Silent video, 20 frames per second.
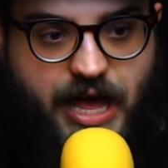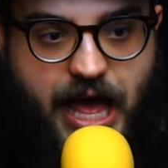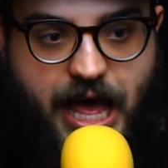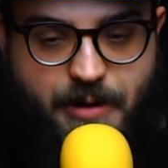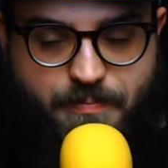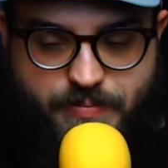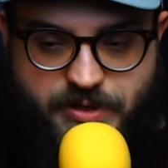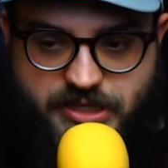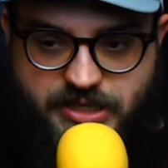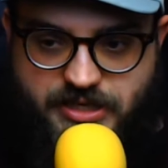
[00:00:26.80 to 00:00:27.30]

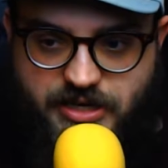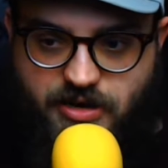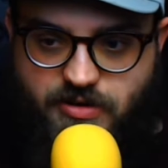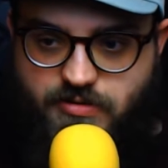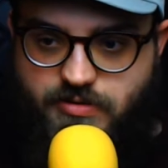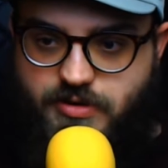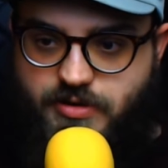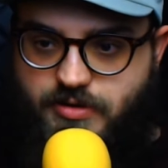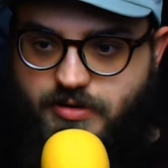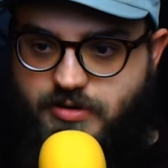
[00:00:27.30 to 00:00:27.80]

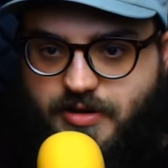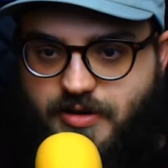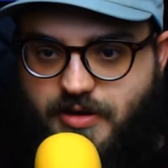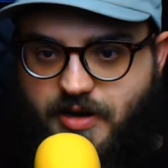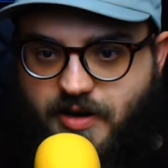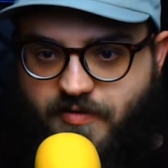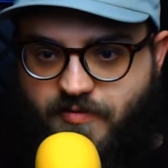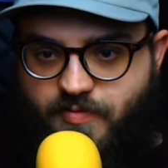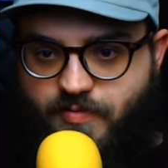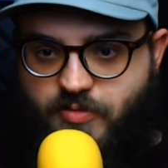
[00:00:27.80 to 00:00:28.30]
episode
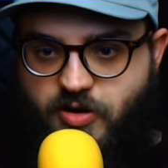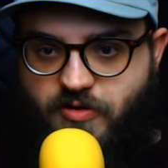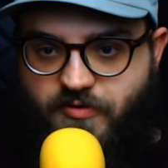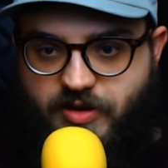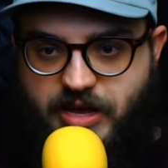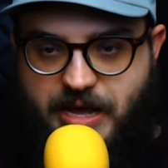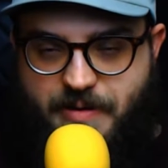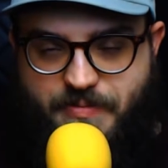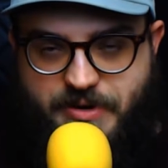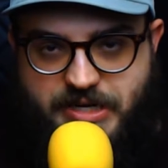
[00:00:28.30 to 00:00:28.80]
of
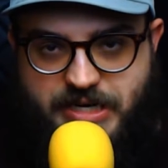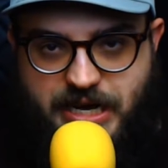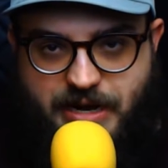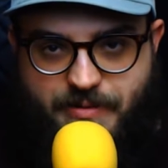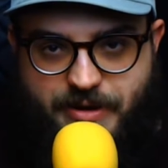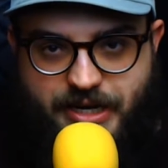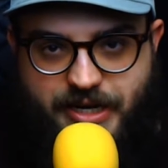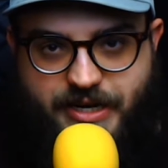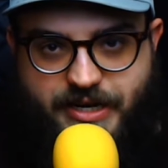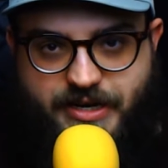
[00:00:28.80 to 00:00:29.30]
Movie
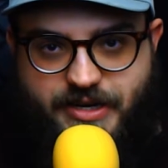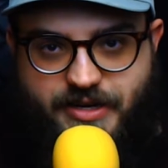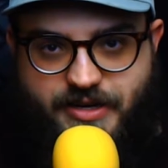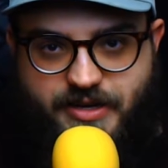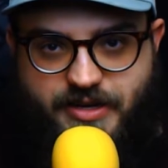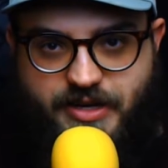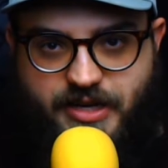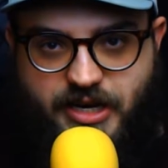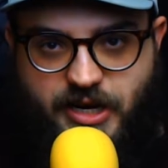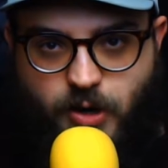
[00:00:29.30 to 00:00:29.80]
Epidemic.
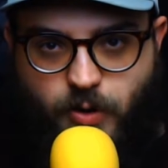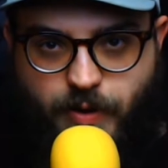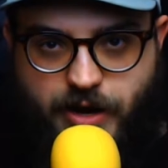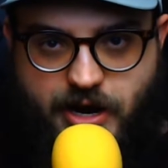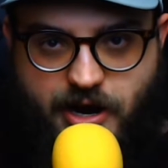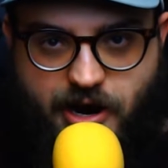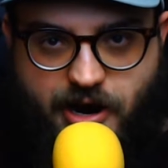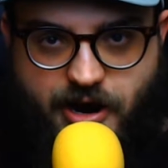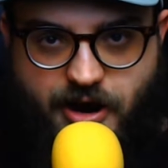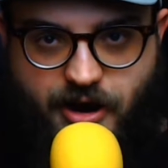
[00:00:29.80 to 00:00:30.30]
Here we
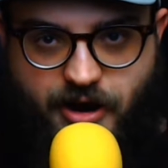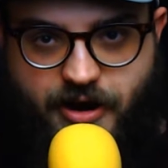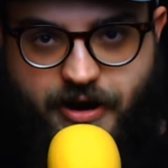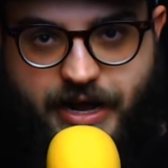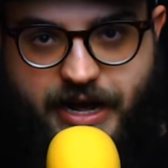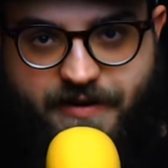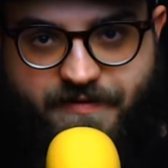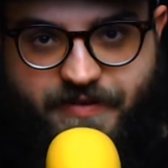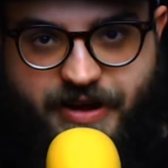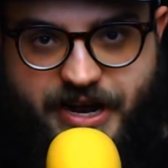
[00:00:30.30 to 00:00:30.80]
are
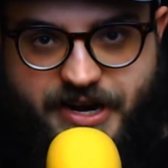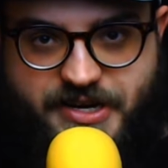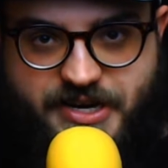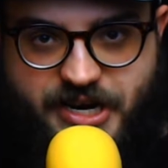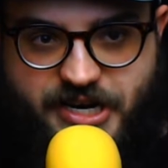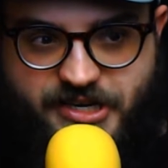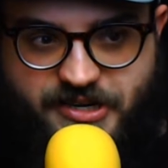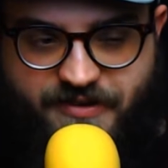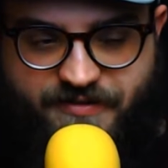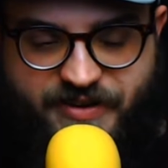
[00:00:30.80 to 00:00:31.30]
at
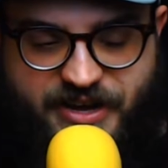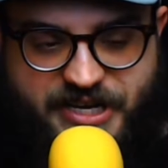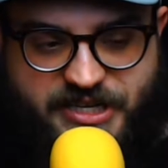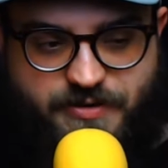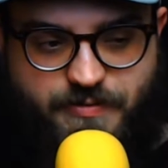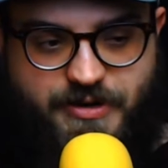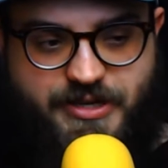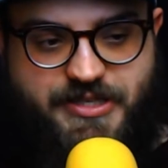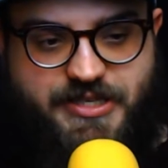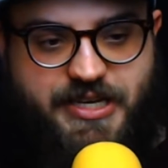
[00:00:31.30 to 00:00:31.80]
Fantasia Fest
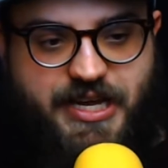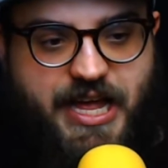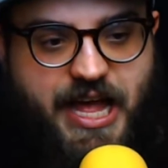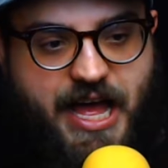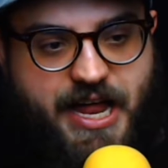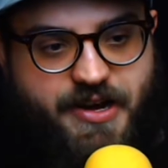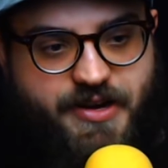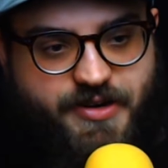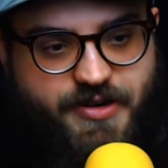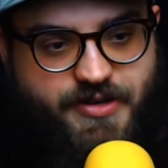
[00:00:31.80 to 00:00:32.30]
once
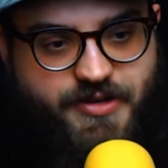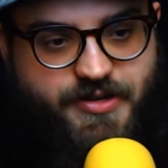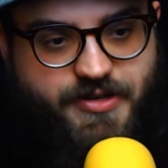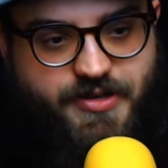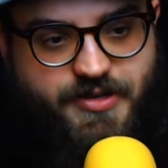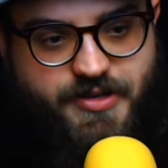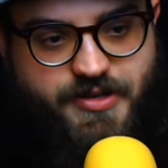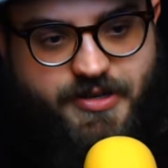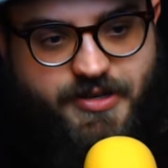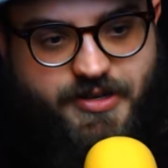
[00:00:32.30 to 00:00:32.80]
again,
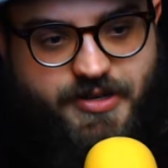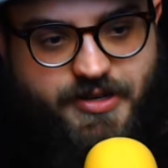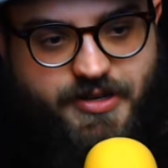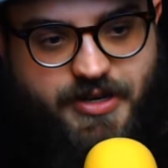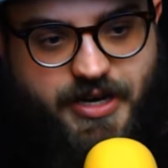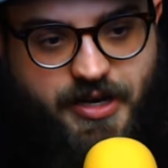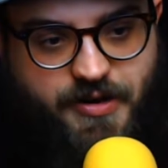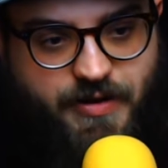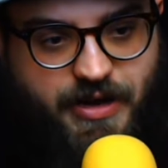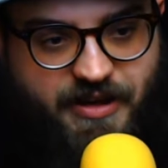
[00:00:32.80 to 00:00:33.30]

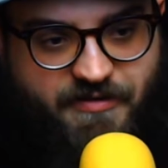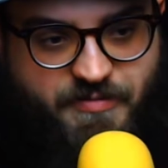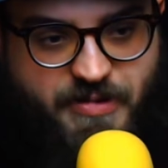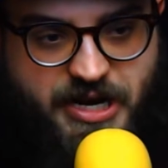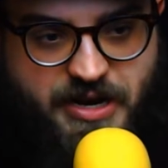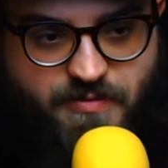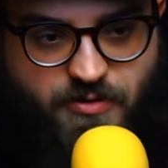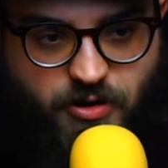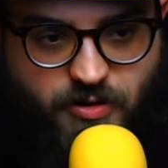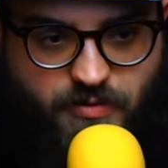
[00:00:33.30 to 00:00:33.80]
and we have many
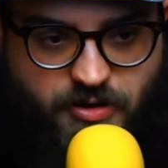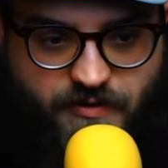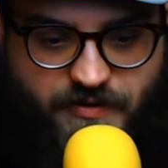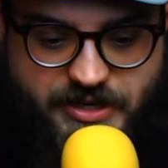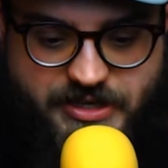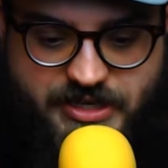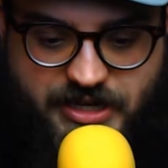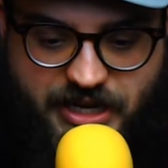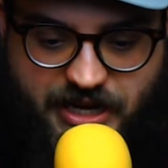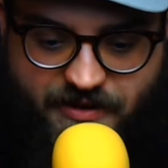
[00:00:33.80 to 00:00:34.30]
more movies
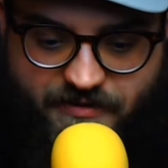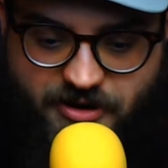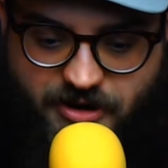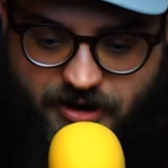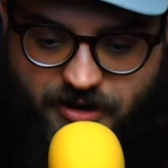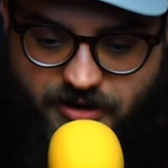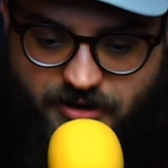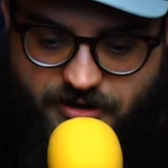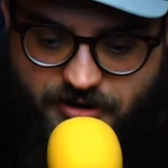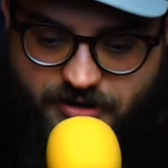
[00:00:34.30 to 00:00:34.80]
to cover.
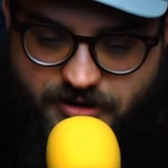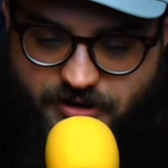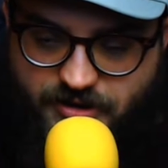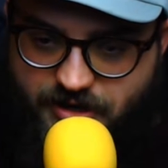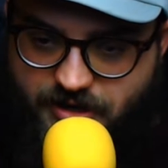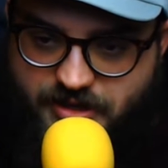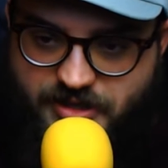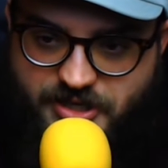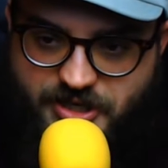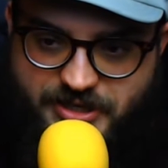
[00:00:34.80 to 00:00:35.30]

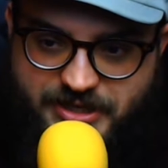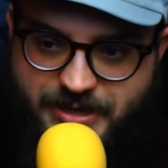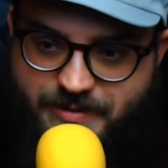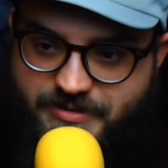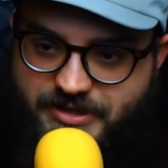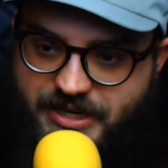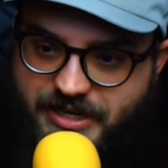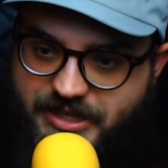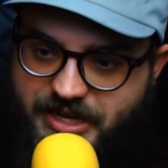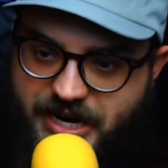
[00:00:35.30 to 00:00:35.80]
It just seems
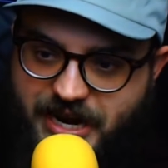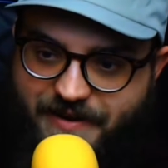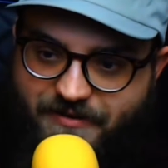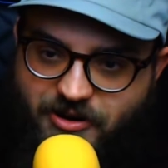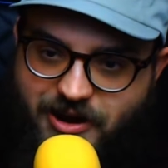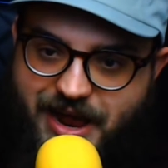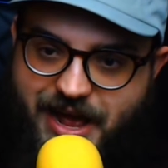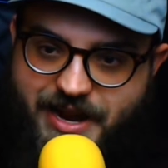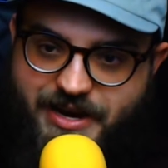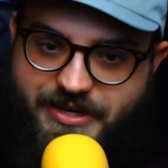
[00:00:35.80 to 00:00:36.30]
like they never
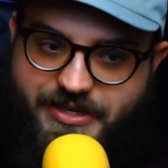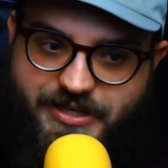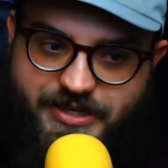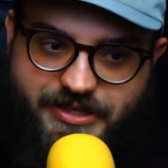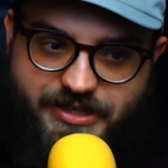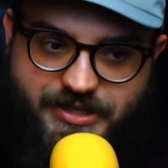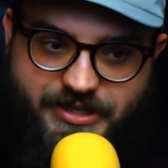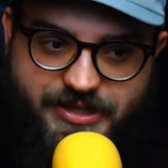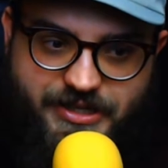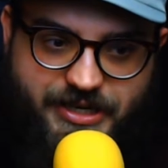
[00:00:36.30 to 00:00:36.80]
end.
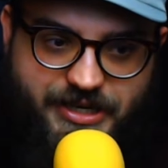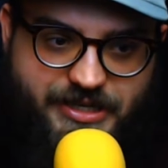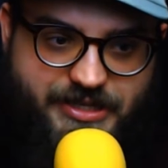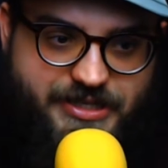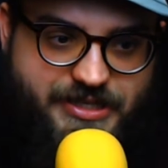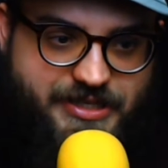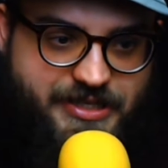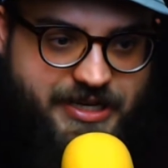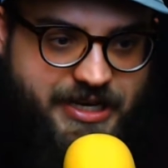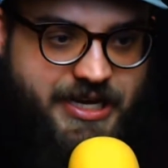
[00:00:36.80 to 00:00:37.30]
It
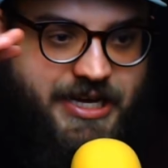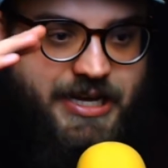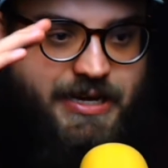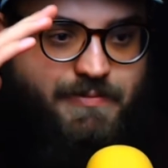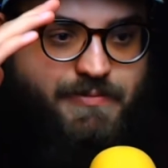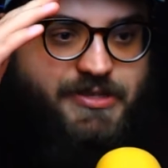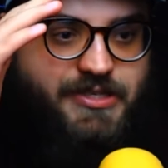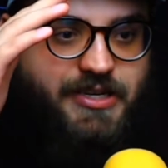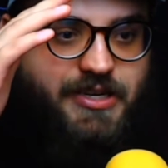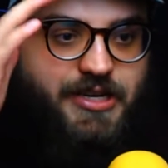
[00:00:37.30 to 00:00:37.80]

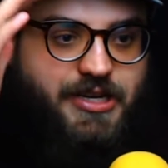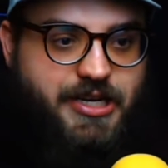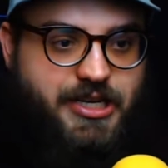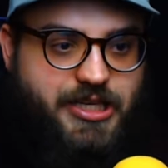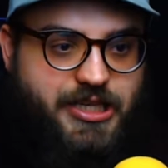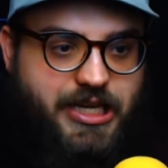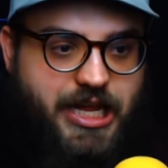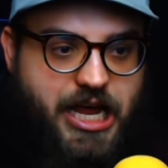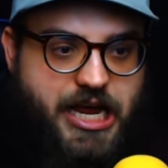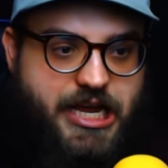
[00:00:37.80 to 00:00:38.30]
seems
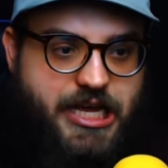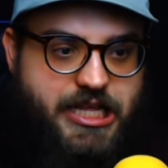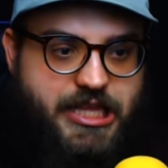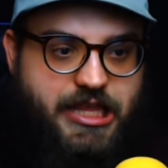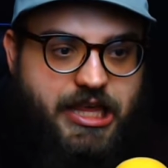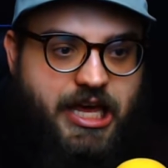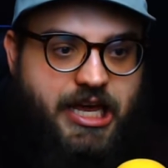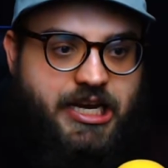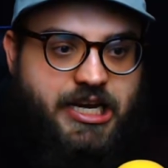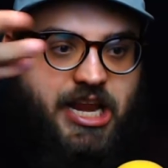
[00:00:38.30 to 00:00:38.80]
like
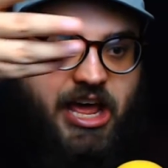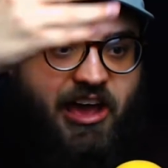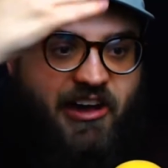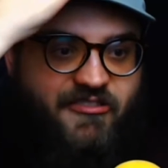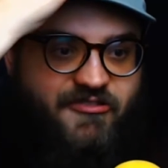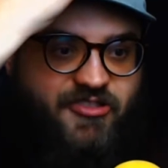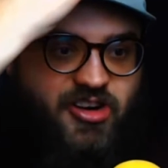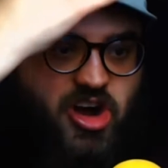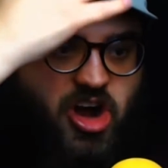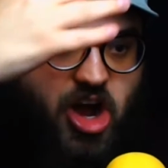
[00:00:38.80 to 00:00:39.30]
they
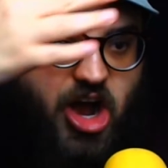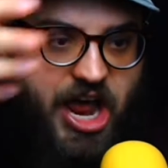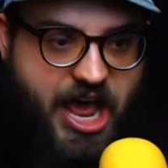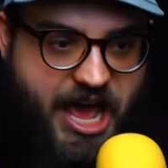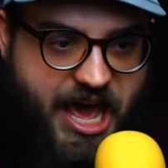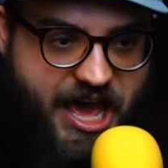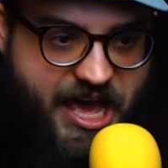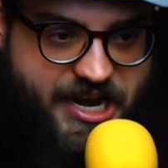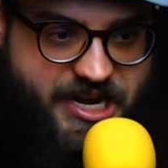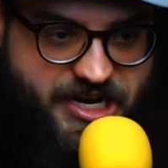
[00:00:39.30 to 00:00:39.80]
never
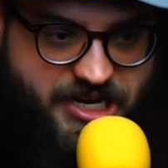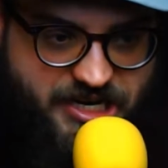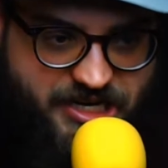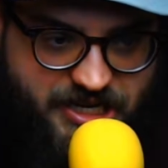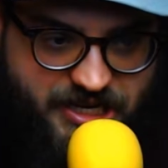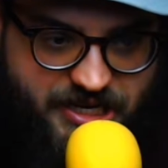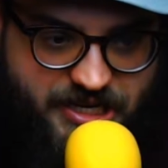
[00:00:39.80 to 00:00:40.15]
end.